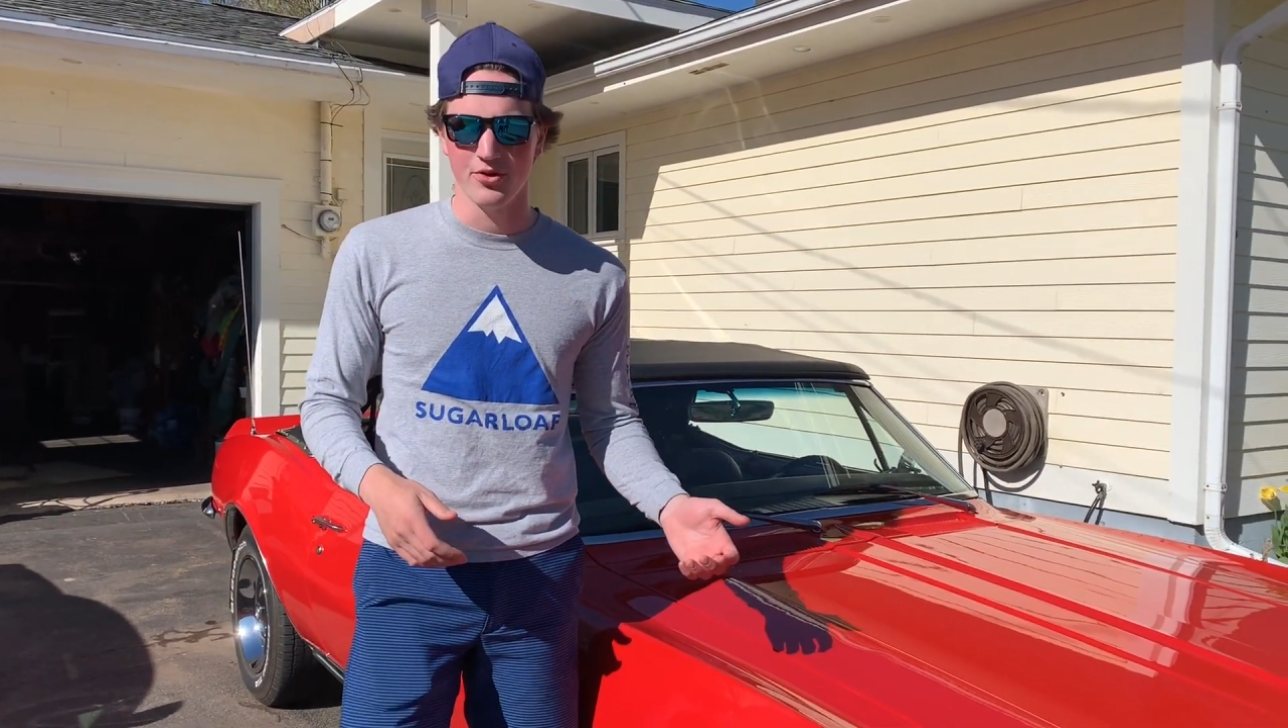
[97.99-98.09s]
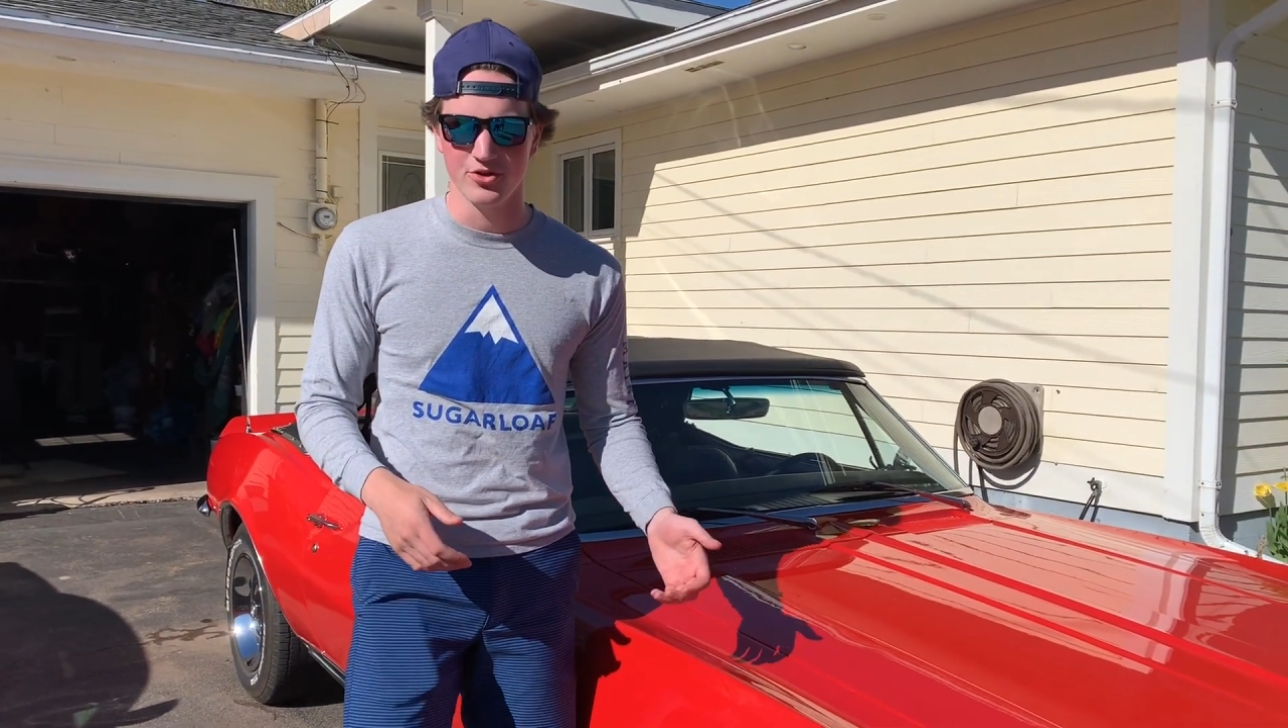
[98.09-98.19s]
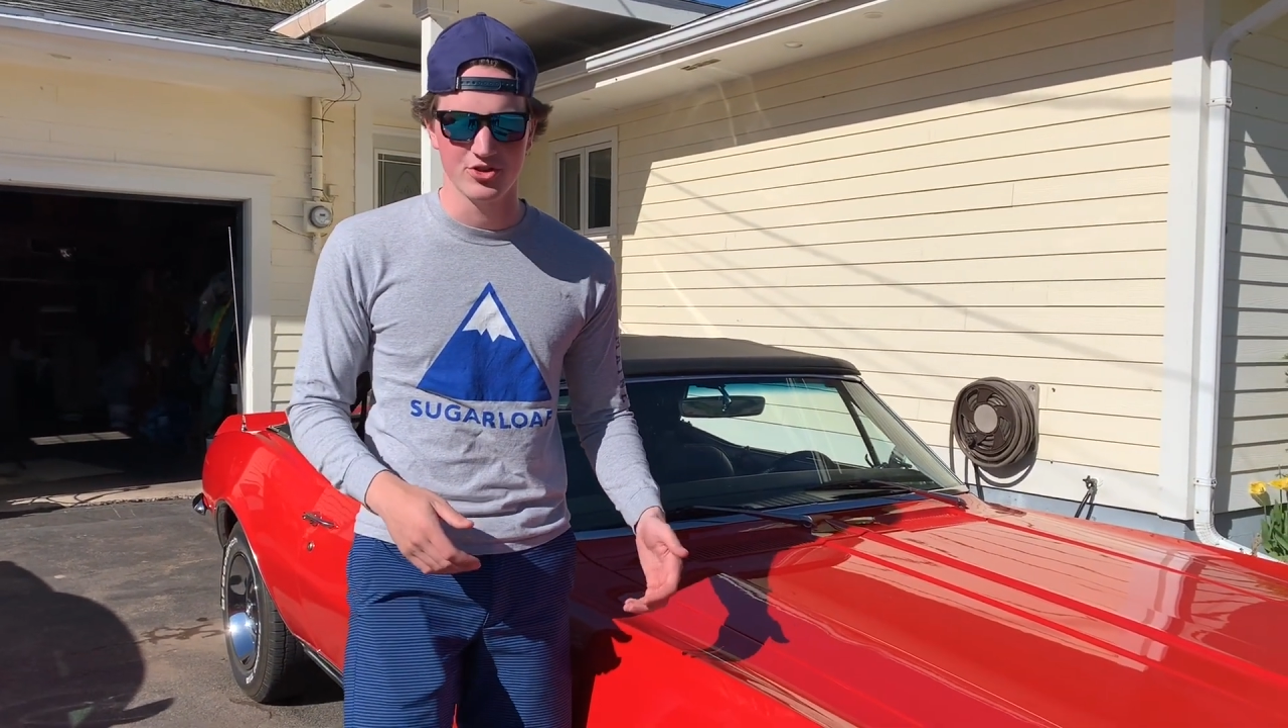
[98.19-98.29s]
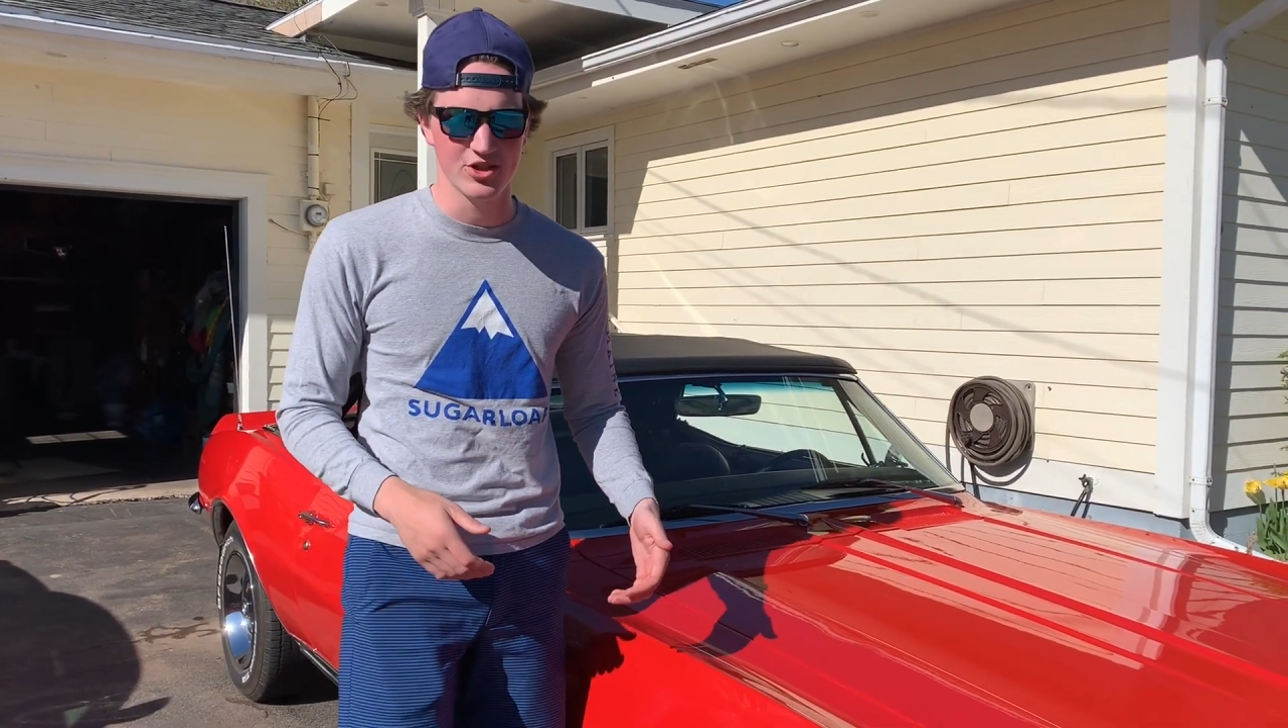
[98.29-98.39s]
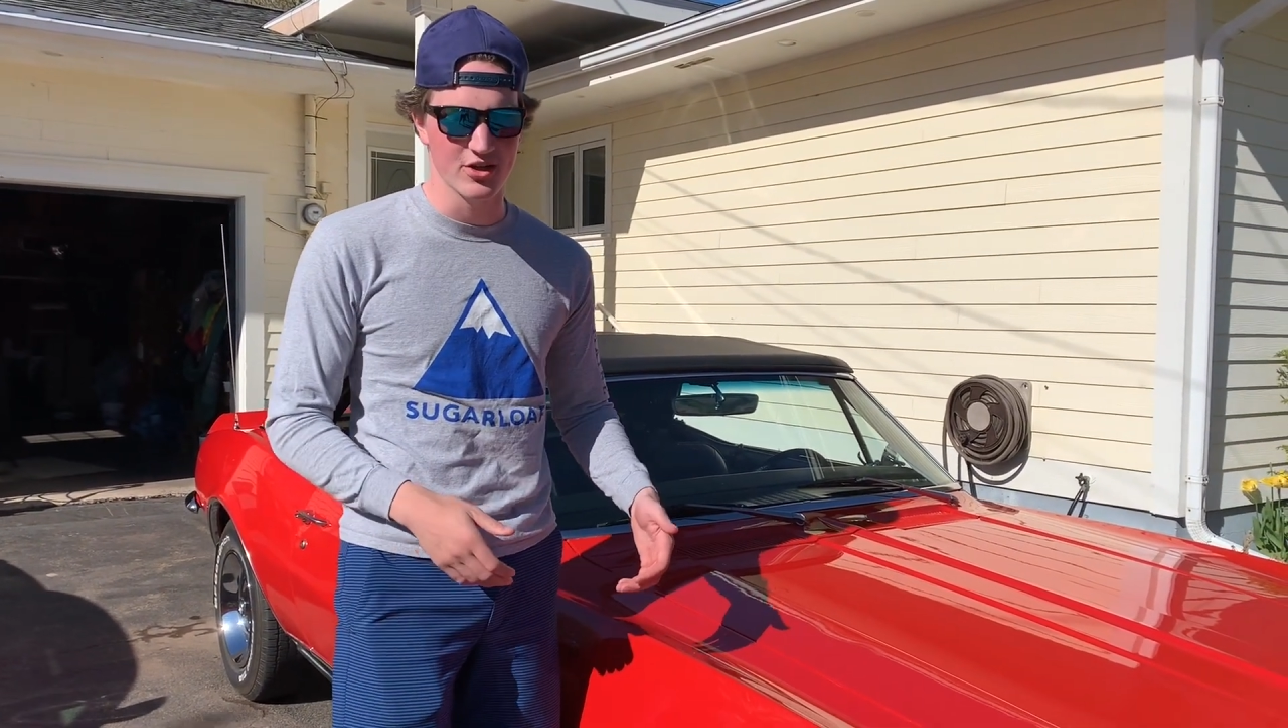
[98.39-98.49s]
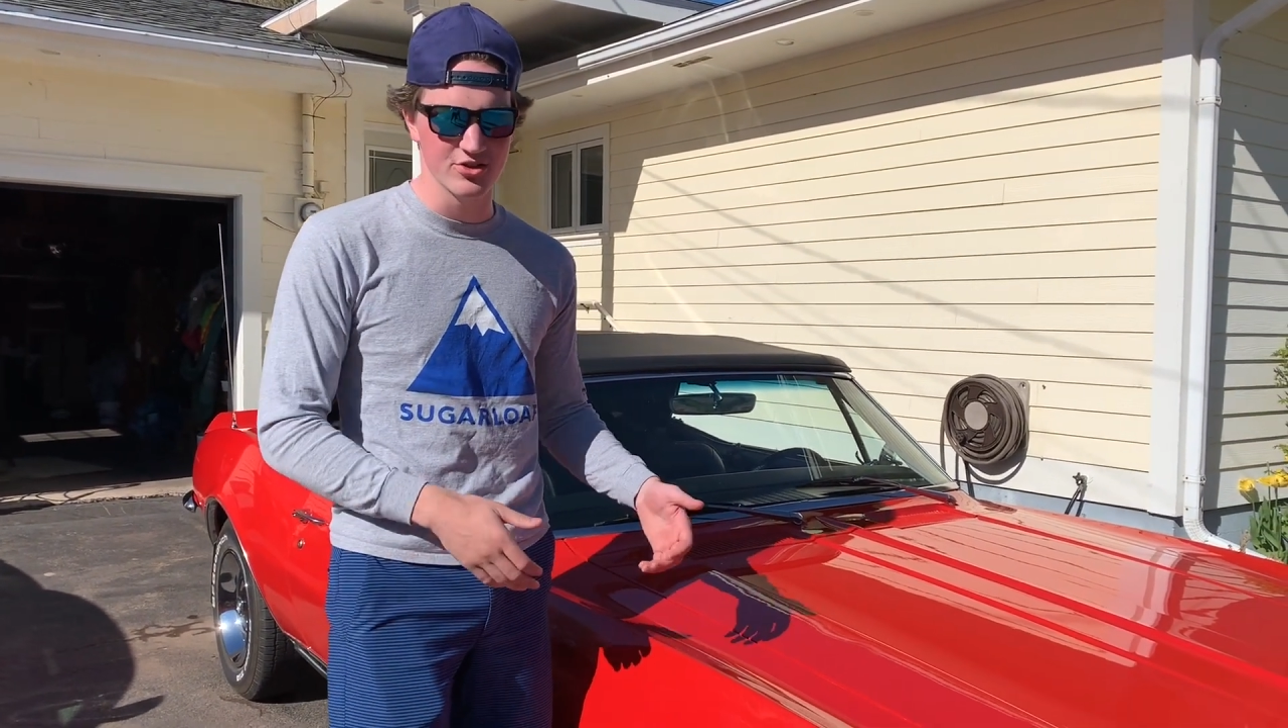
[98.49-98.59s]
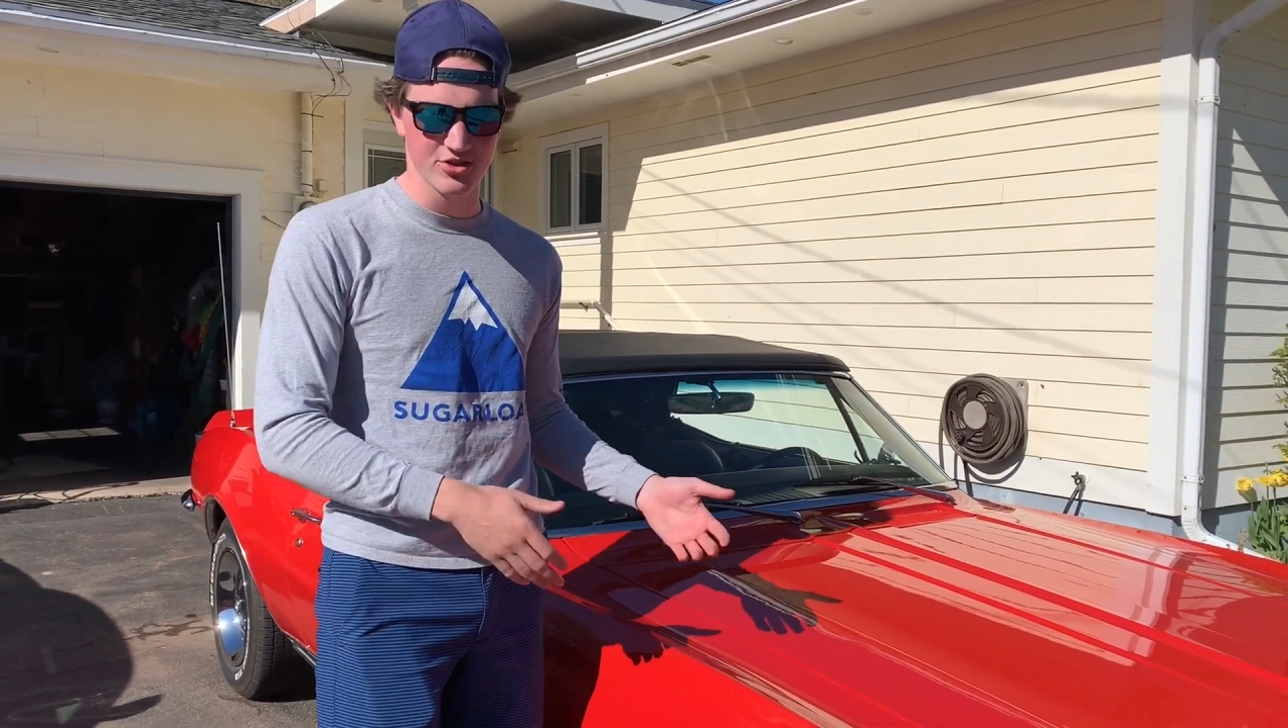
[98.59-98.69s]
or a share in